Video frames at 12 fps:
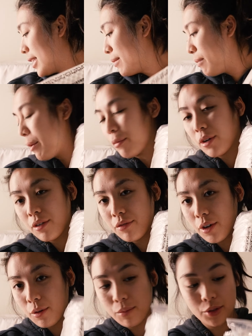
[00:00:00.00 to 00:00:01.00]
The memory
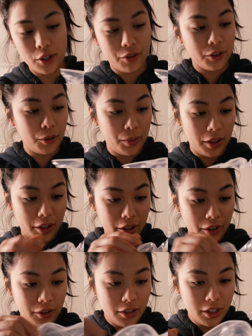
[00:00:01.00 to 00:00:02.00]
foam cervical pillow.
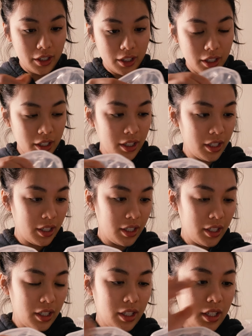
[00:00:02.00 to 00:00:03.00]

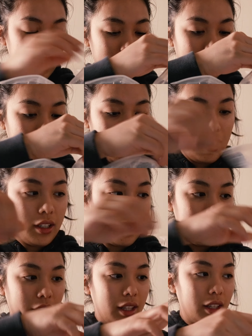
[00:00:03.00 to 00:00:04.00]

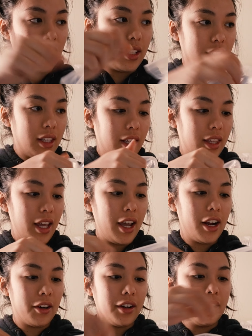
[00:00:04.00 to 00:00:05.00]
Let's let, let's let the
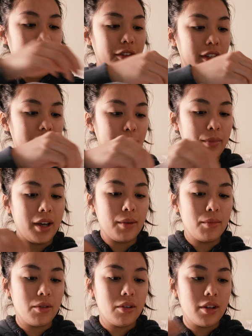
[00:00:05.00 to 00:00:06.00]
air in through this
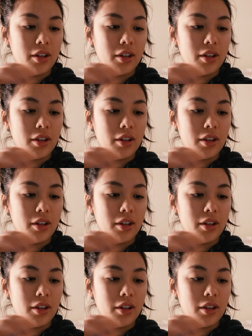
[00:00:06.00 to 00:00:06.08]
bad boy.